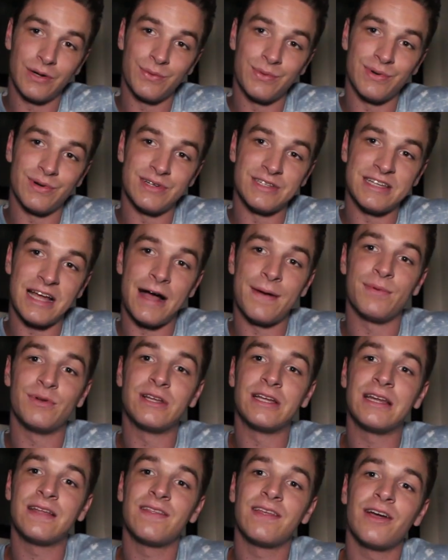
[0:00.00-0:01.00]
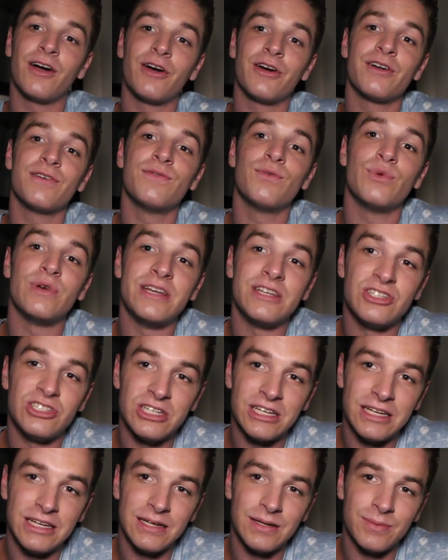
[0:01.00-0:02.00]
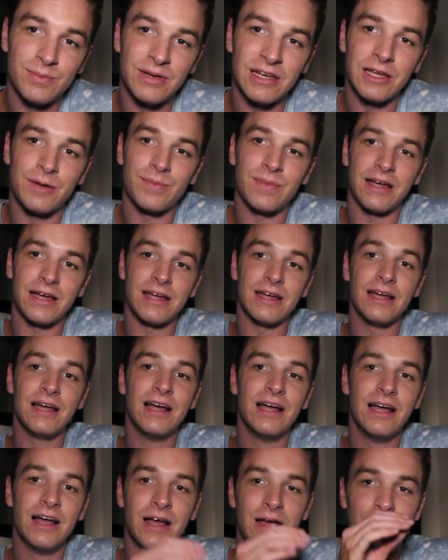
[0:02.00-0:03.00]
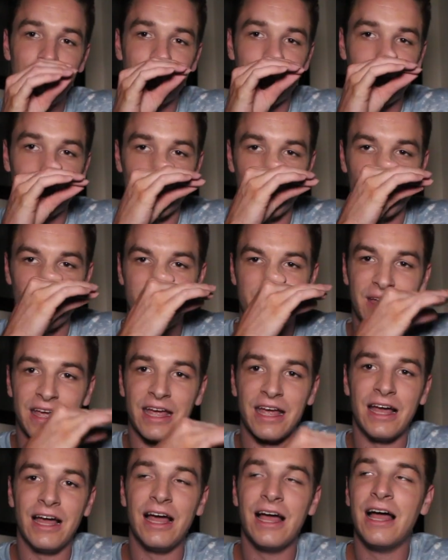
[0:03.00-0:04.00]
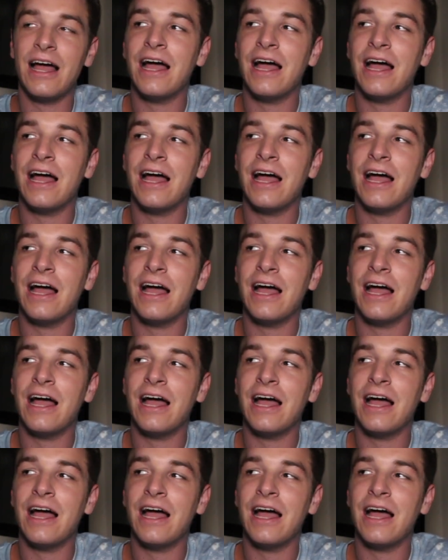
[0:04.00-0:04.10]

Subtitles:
We were dabbling in the art of Ouija, me and my roommate.